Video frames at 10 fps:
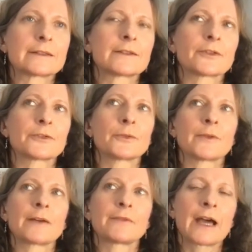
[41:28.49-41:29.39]
sort of
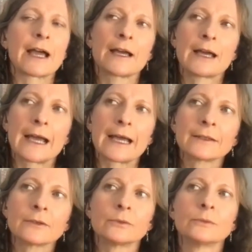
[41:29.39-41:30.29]
have that
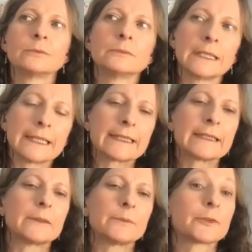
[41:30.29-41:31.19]
angle
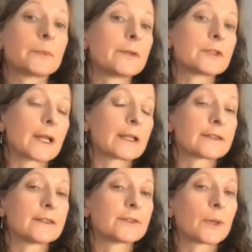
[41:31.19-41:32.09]
linking in with
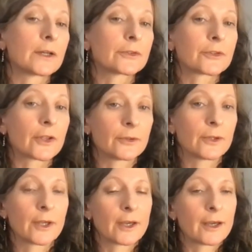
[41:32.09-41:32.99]
spirituality as well. So
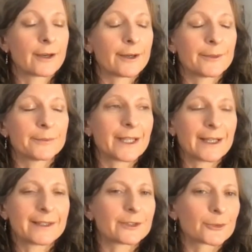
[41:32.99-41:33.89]

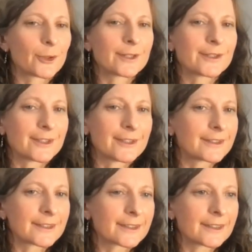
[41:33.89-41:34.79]
yeah, astrology
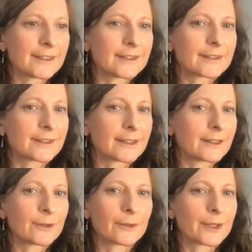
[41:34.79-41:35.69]
is
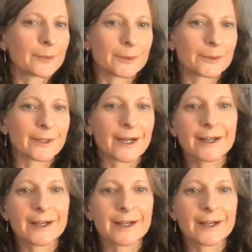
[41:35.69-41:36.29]
incredible.